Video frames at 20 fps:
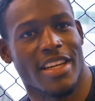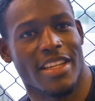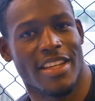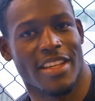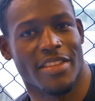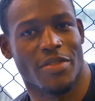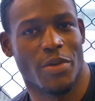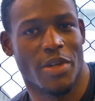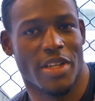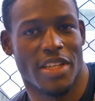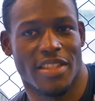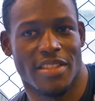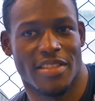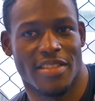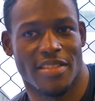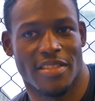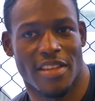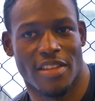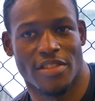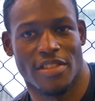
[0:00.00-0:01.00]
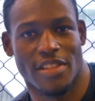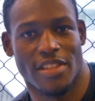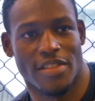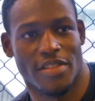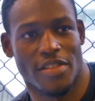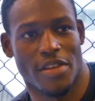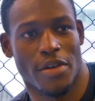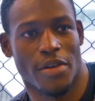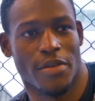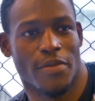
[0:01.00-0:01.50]
and that's what it is essentially.
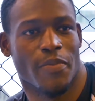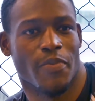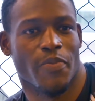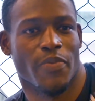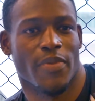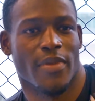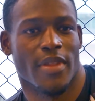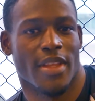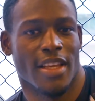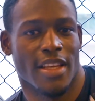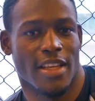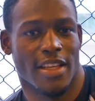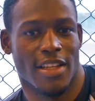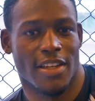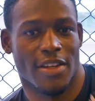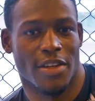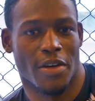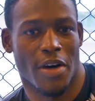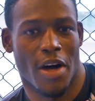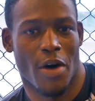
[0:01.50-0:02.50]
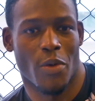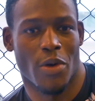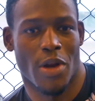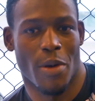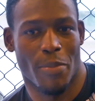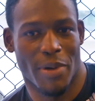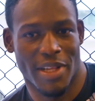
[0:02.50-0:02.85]
So, you know, I want to